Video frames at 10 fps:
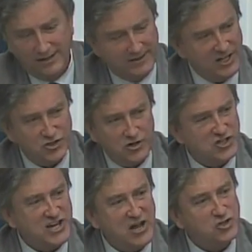this sort of
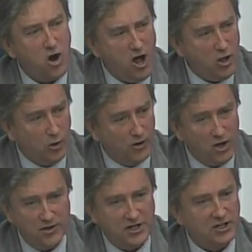sounds hollow, and
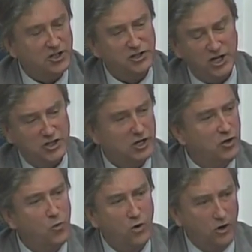all the indignation in
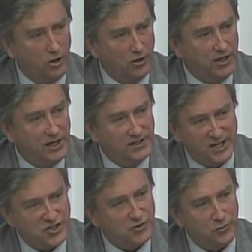the world
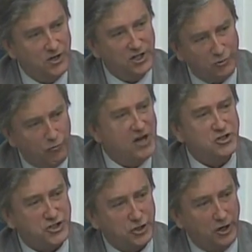doesn't really
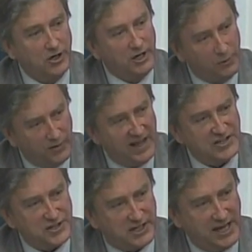register when
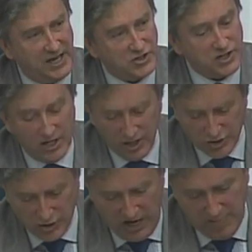that's the case.
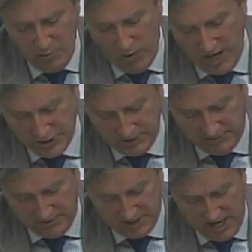So I'll be watching
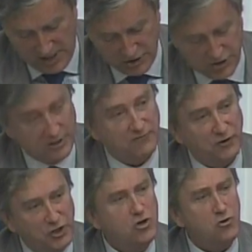very consciously
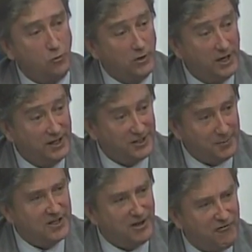for you to
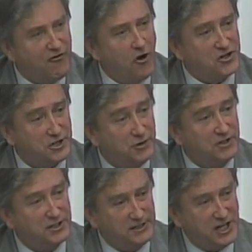be the first in your
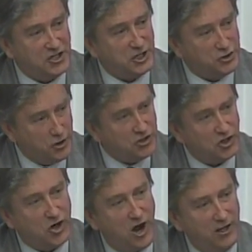indignation to turn to your
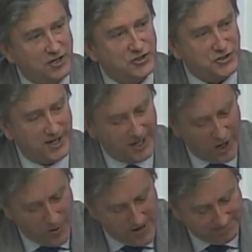colleagues and say, you
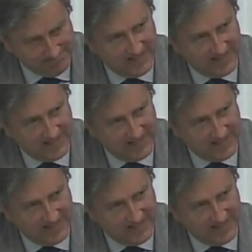know what,